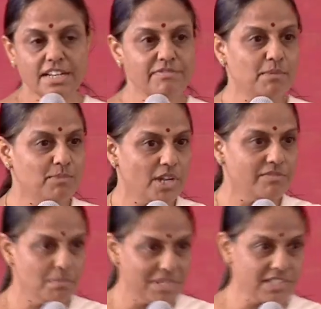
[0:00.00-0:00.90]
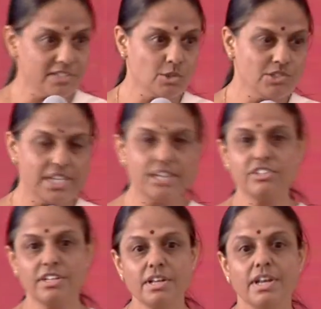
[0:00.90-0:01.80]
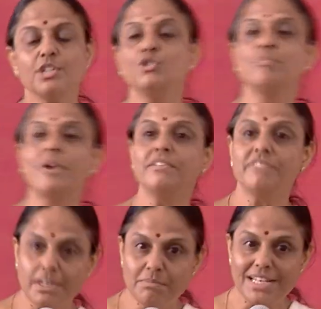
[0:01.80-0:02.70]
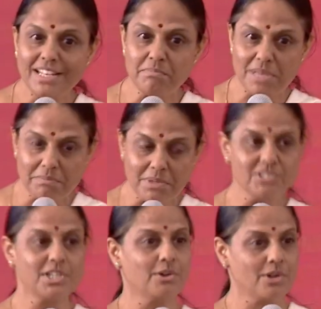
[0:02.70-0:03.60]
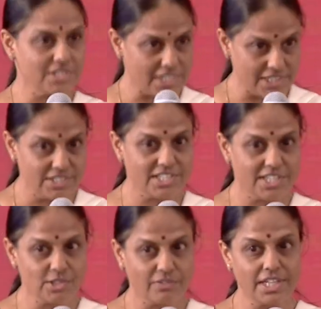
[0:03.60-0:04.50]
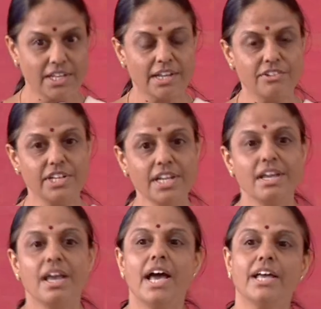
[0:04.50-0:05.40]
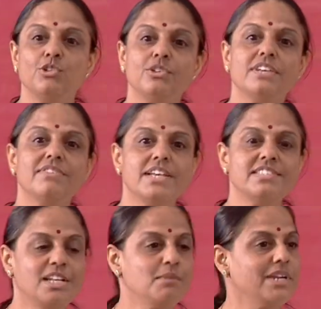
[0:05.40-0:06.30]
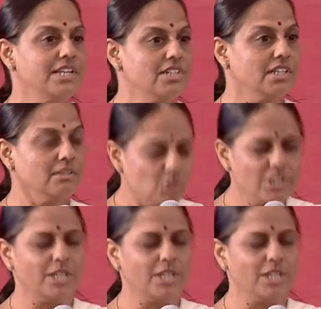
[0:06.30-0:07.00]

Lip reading: Self-Employed Women's Association, 2.1 million members across 18 states of the country. And this year we are celebrating